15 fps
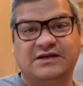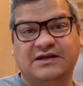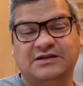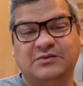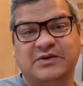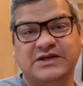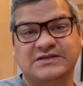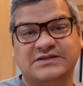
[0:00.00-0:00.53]

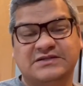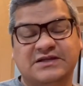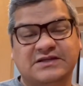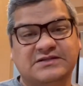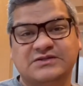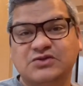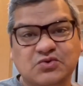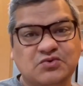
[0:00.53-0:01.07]
Otherwise,
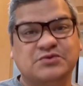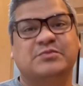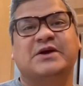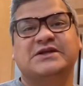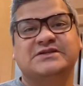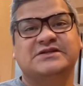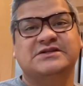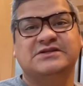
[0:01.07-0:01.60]
it's too
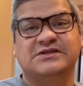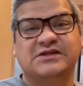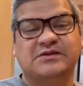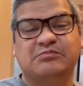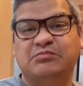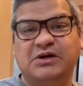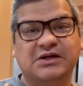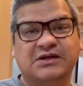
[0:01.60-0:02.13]
spicy.
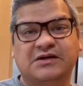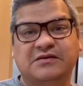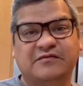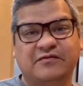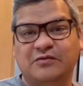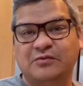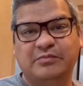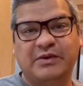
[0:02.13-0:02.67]
She'll burn her
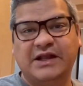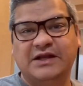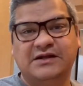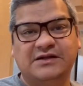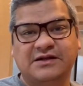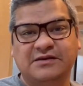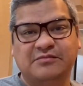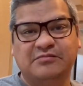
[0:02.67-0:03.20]
full
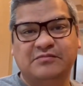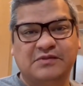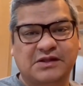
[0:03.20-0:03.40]
palate and